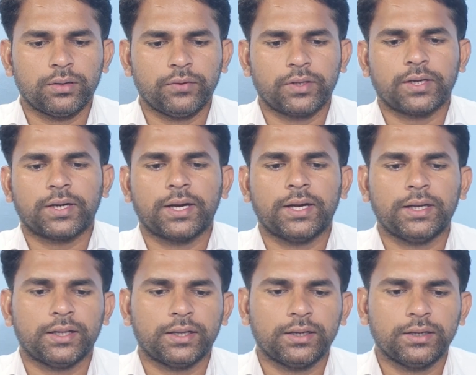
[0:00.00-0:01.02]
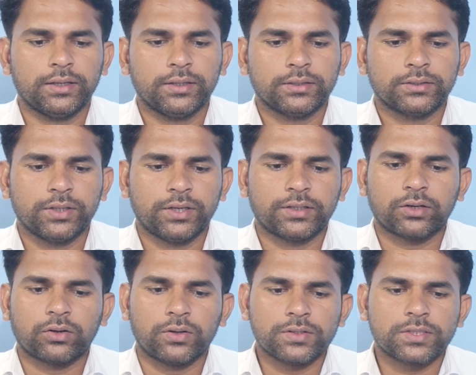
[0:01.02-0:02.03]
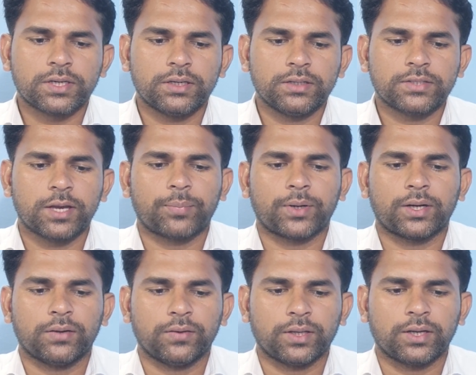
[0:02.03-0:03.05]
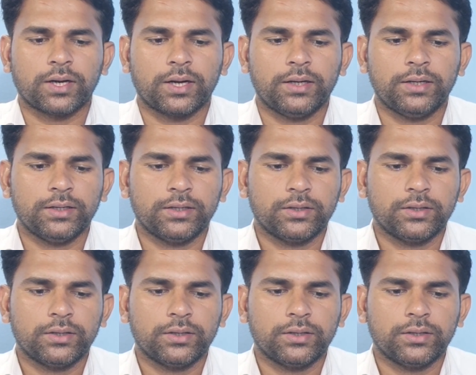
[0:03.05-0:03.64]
we can write here 3 is a constant, separately we can write.